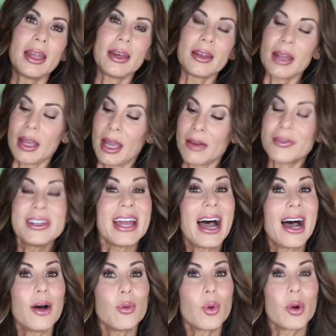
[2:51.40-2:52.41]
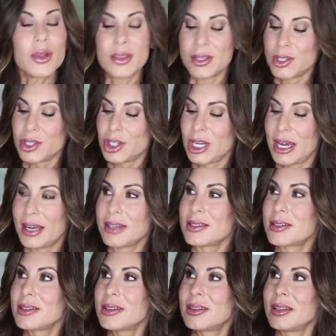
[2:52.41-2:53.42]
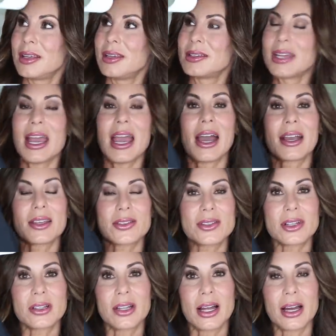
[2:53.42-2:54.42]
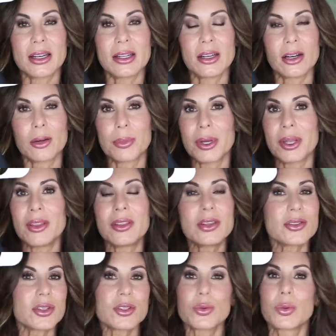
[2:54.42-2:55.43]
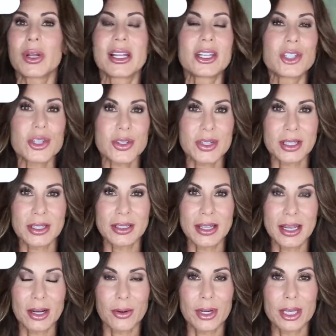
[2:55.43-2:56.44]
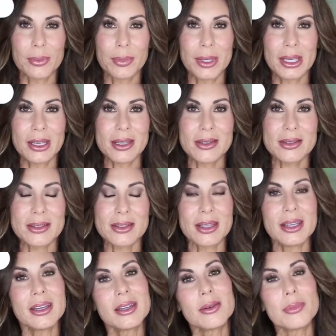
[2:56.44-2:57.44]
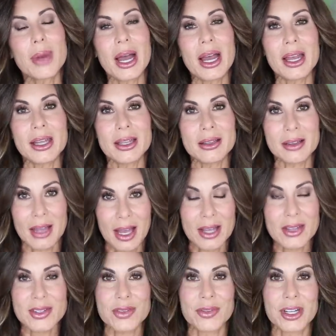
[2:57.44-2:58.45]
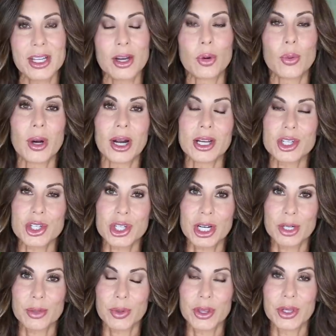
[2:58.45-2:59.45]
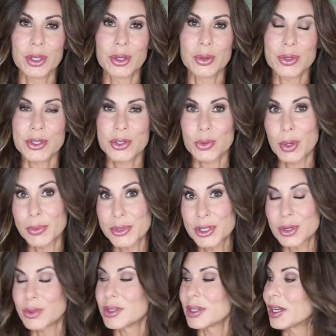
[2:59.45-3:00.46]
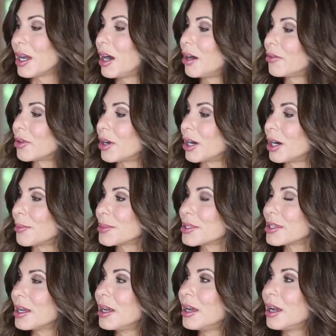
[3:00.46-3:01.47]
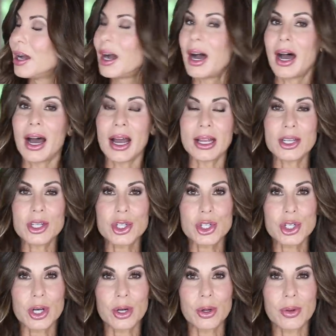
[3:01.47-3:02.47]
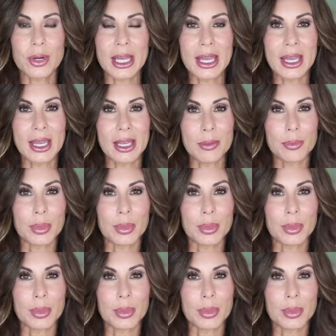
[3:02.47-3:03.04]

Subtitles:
And I have not worn this yet. The tag is still on here, but this is really just a layering piece. In my last video where I shared with you swimsuits and cover-ups, I showed a